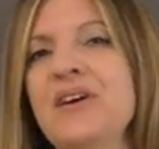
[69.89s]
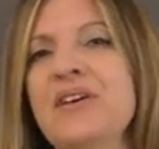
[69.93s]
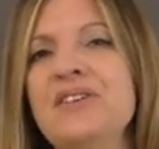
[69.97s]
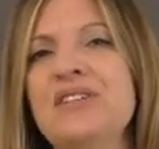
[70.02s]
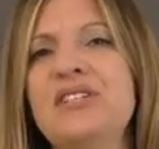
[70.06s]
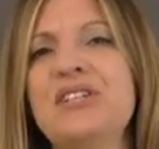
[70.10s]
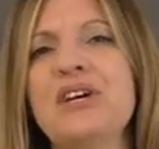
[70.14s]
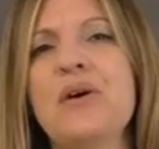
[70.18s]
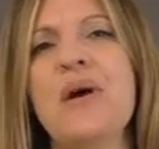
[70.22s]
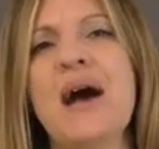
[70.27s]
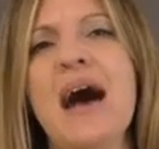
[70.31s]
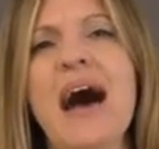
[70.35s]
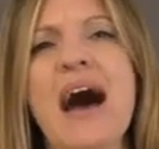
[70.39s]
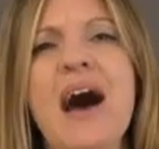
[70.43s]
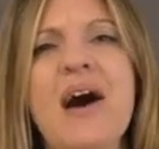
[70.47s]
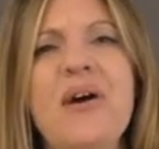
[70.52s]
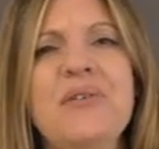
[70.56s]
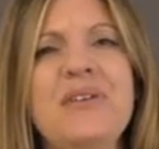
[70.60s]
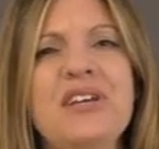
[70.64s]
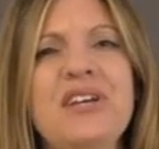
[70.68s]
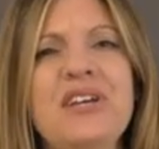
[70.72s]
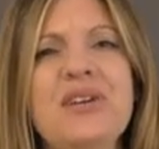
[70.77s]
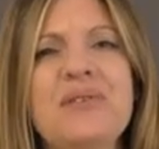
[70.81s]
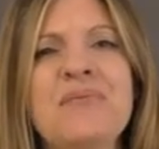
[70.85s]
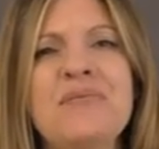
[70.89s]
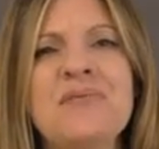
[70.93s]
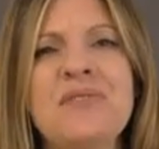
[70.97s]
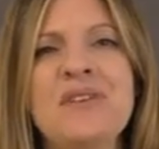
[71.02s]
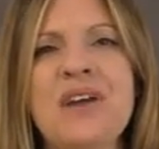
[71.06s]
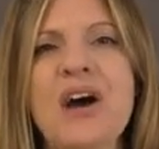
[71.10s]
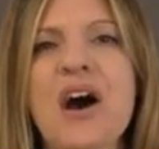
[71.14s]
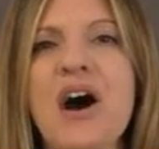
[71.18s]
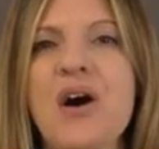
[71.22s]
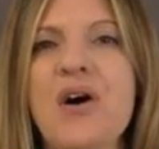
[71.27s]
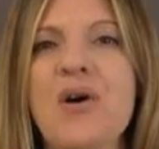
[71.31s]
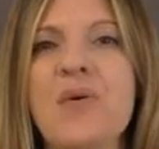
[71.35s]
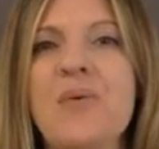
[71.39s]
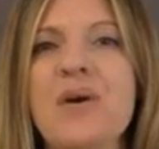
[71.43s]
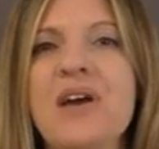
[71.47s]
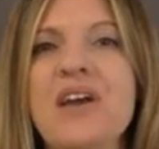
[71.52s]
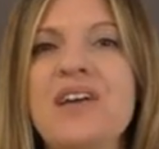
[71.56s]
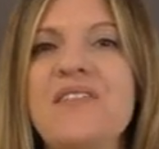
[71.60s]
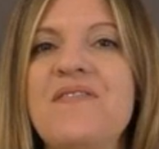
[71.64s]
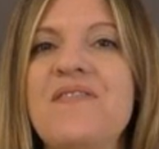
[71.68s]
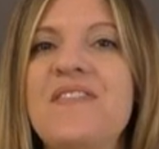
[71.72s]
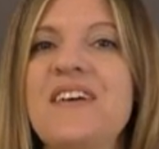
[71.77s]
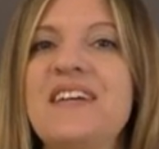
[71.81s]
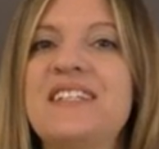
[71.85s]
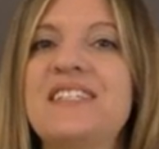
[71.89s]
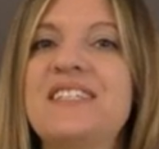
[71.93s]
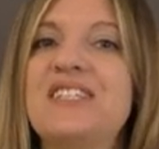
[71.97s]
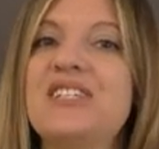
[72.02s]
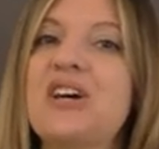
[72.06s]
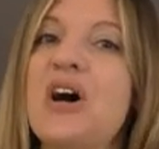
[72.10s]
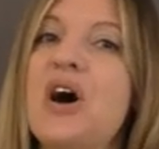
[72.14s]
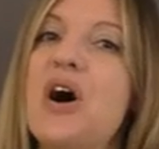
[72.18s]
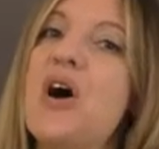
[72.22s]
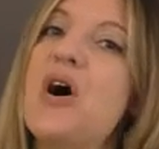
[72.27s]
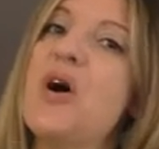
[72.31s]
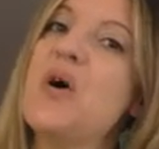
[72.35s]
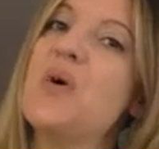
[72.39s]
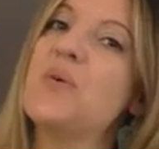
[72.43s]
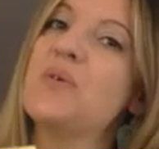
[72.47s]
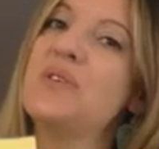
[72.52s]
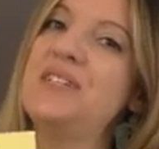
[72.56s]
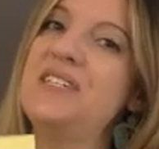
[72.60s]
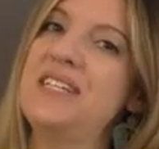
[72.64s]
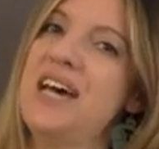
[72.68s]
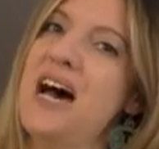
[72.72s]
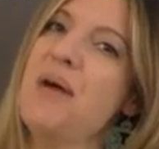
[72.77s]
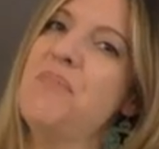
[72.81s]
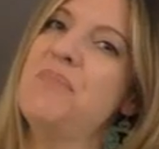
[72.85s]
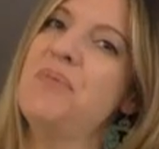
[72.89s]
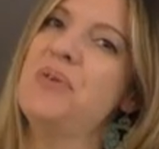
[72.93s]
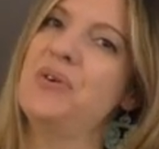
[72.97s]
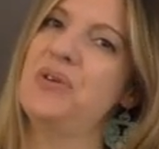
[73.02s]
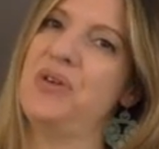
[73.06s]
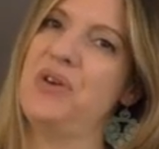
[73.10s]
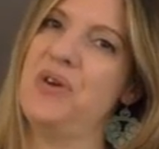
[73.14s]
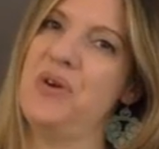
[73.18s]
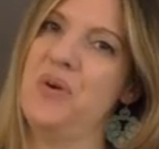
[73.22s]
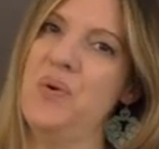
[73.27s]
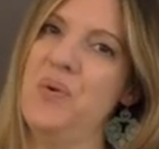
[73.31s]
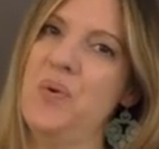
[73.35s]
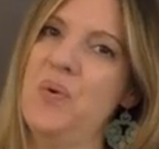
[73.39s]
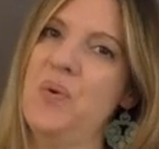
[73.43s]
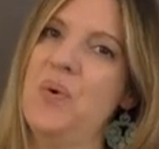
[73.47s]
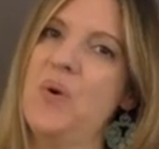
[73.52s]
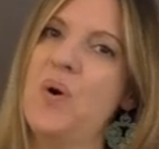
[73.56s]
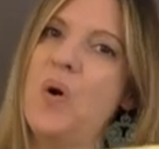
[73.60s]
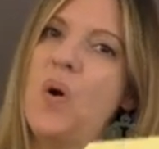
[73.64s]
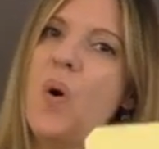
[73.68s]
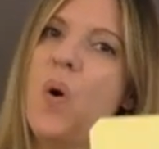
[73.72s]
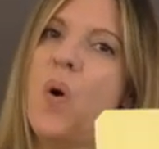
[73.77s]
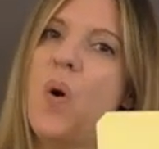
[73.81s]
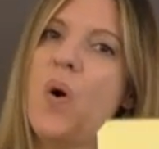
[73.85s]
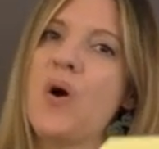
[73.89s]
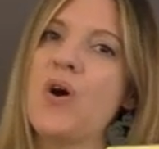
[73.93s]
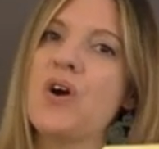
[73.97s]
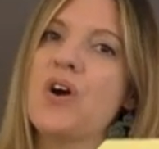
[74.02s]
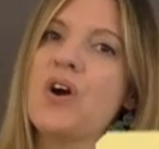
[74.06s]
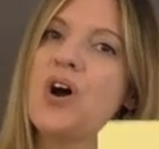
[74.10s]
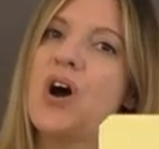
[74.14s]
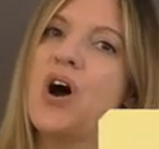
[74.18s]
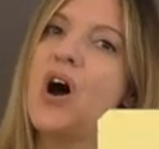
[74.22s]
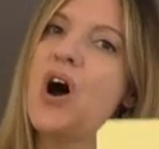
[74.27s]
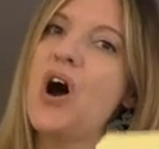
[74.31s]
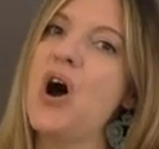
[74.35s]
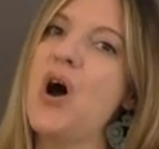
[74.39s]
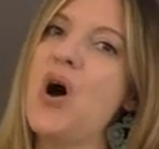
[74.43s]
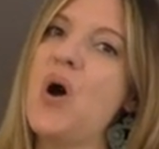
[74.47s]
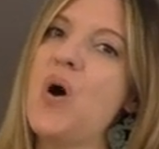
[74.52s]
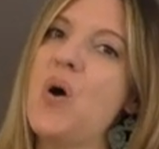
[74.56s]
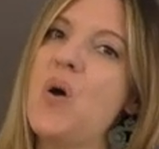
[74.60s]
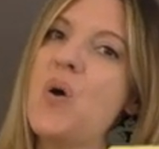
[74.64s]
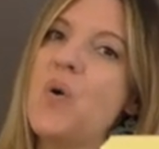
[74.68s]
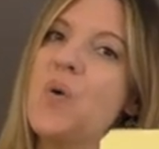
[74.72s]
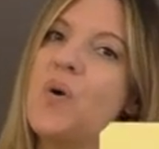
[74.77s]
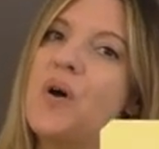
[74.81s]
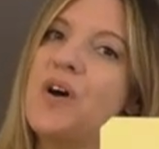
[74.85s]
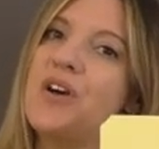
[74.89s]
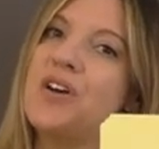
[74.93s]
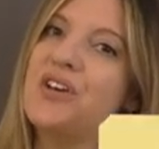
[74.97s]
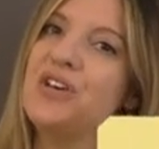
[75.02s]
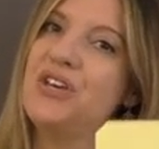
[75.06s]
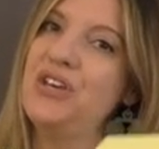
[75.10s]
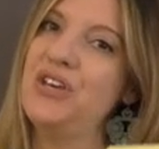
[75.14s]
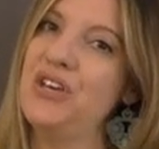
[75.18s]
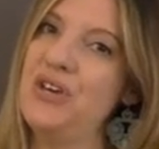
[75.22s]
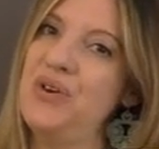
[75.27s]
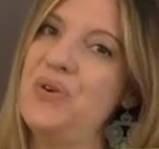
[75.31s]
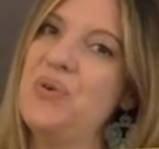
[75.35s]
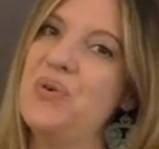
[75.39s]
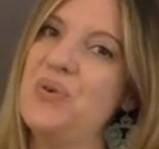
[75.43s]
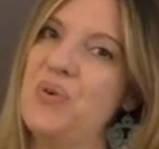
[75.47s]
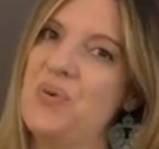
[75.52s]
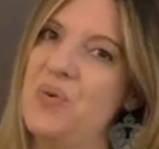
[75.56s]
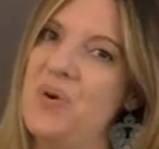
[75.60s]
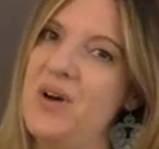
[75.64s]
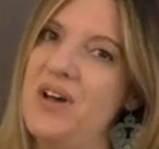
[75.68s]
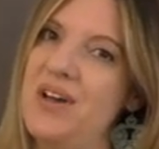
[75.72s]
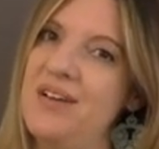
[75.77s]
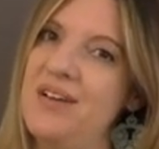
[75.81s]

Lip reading: So how do you know if it's OW or OU?